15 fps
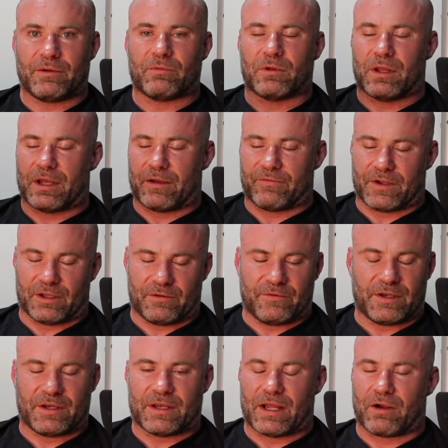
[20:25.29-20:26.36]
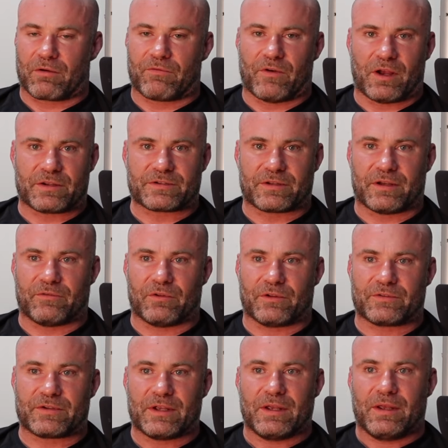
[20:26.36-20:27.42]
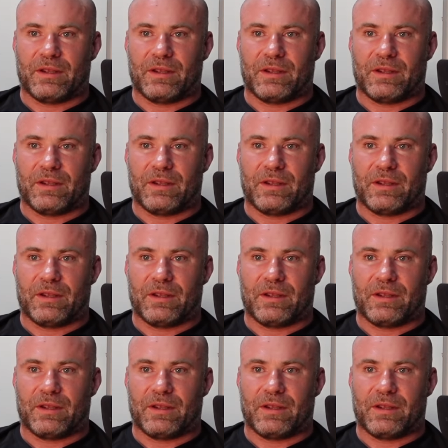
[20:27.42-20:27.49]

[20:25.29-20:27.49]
will have elevated alk phos levels.